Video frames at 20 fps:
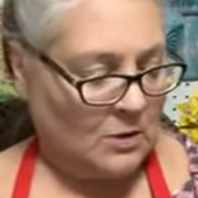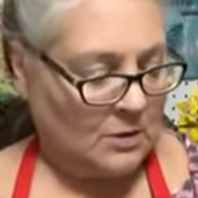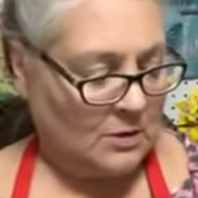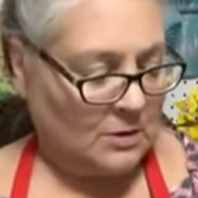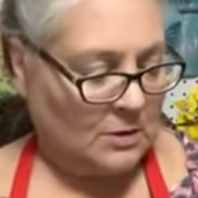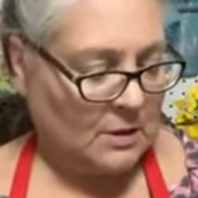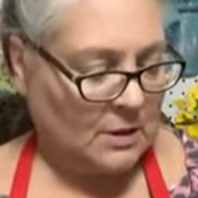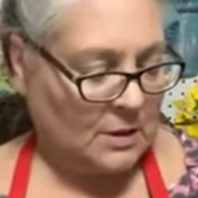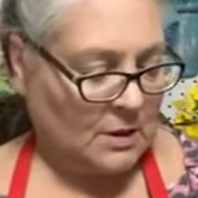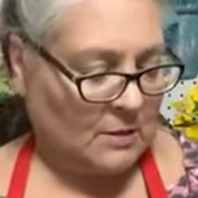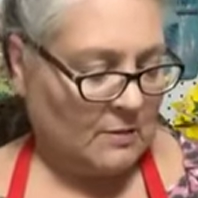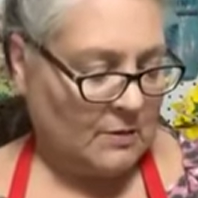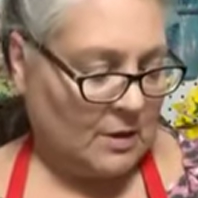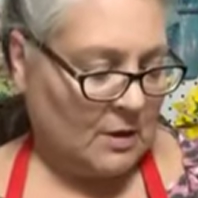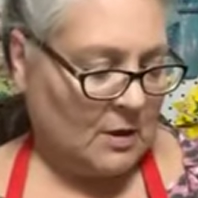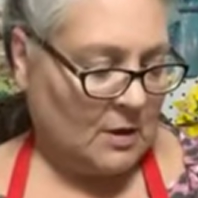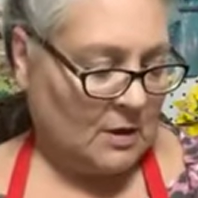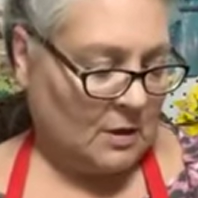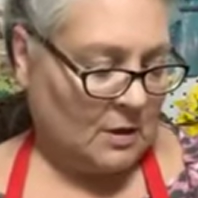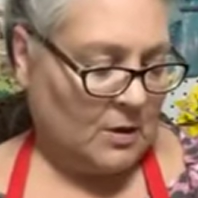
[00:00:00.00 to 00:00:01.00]
Just to give
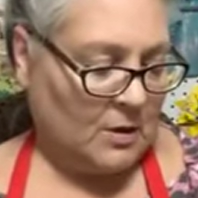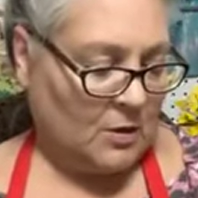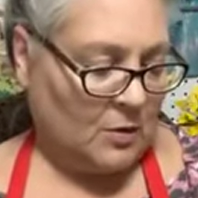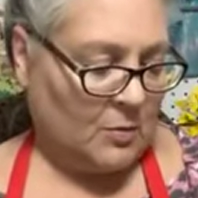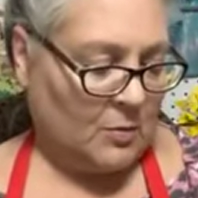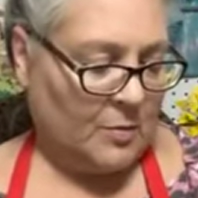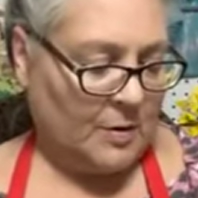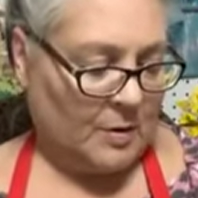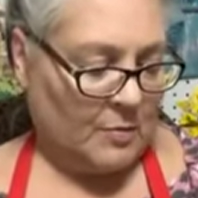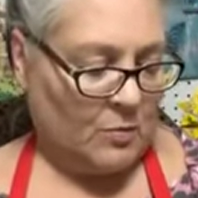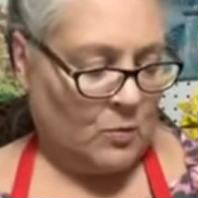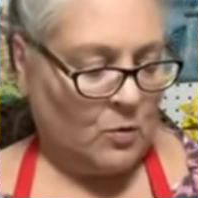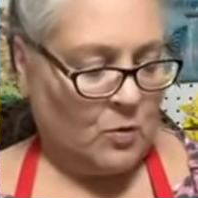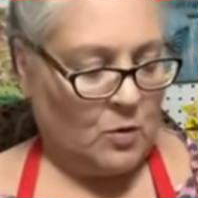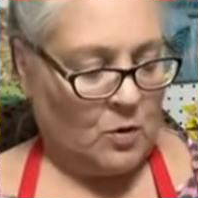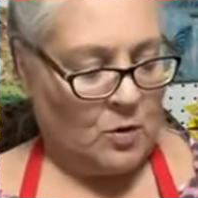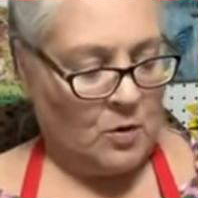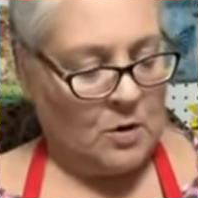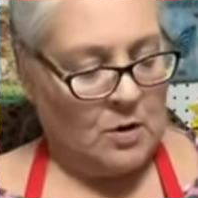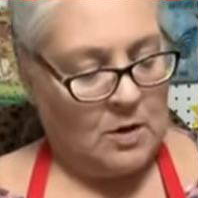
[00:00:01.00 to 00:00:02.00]
it a little bit
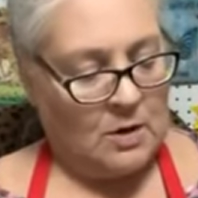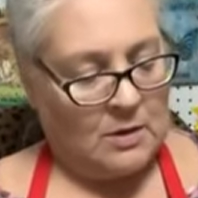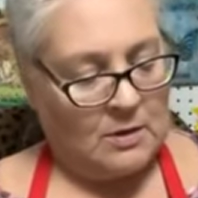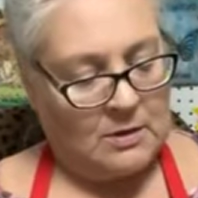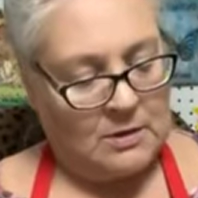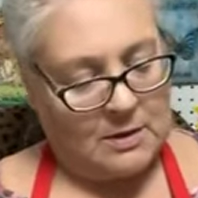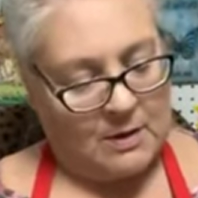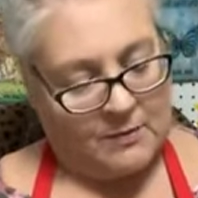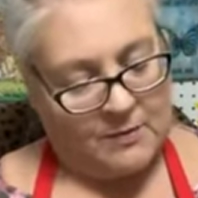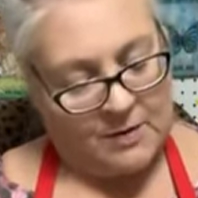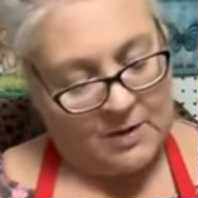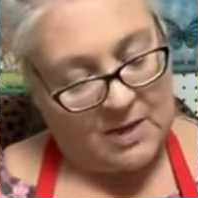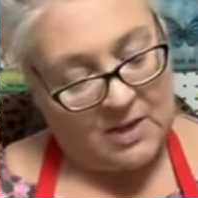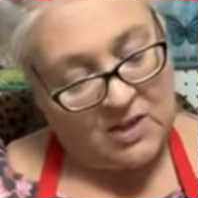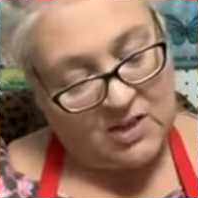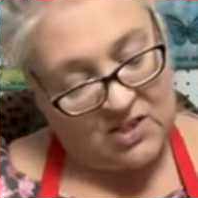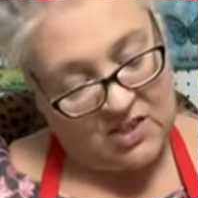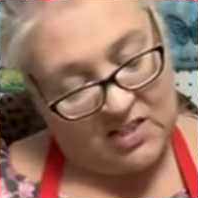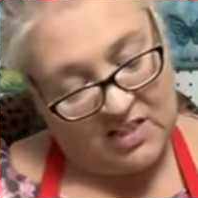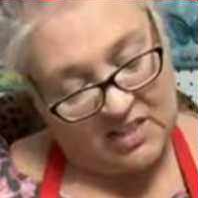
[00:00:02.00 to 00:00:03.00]
more
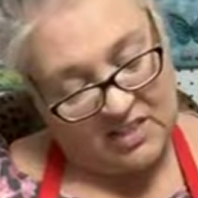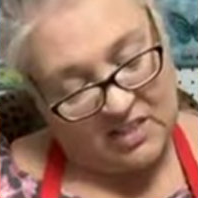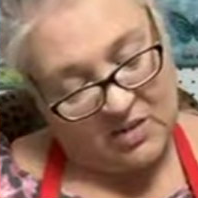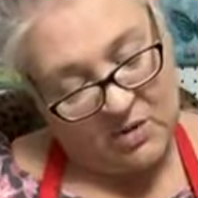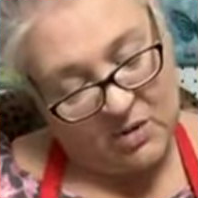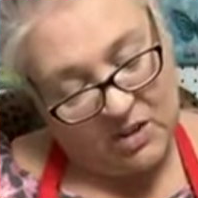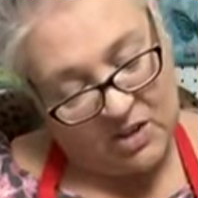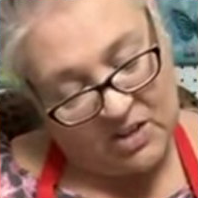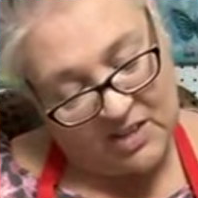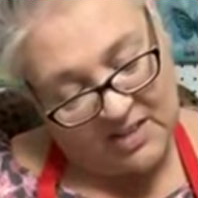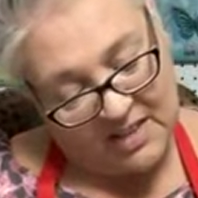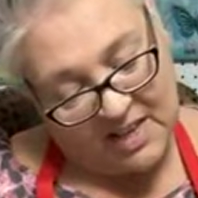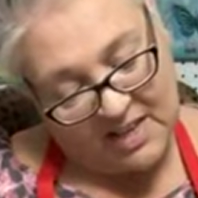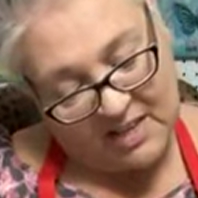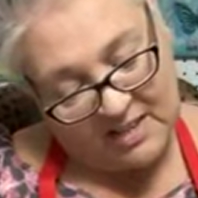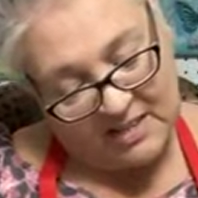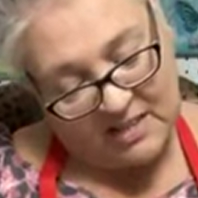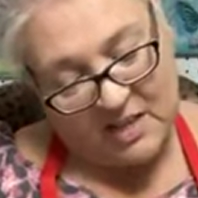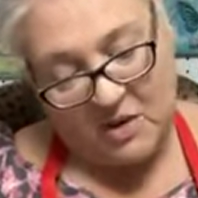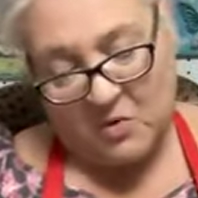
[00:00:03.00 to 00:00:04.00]
definition so it looks
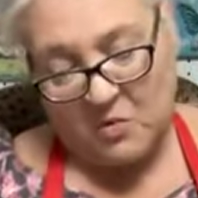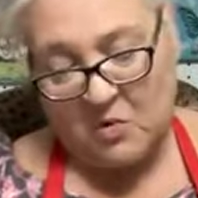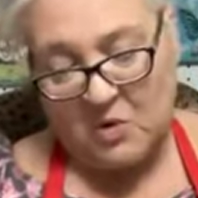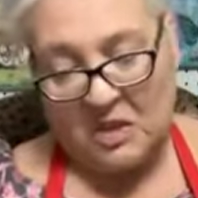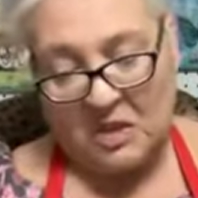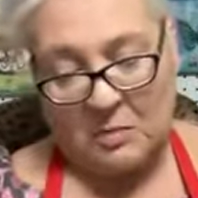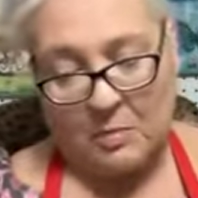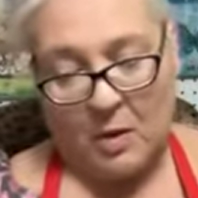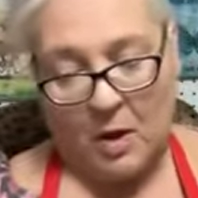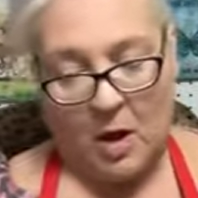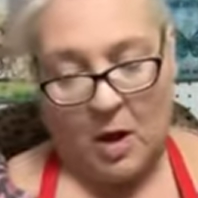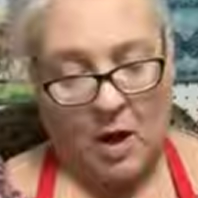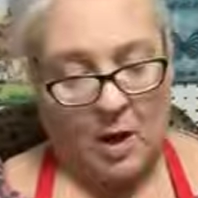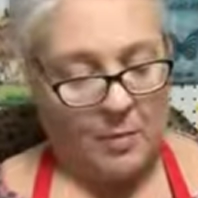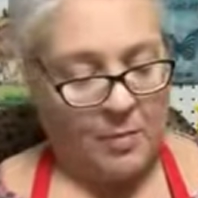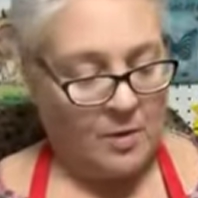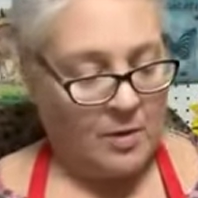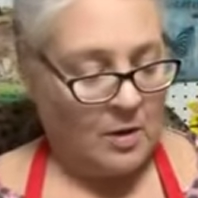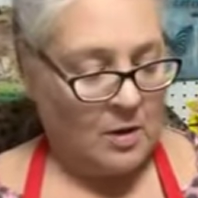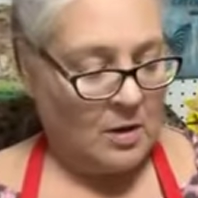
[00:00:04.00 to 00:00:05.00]
like it's going to really
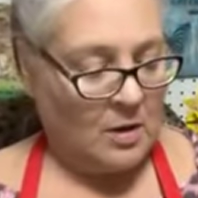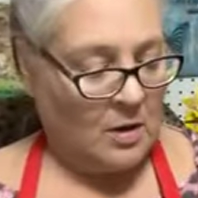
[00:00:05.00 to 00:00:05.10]
pop.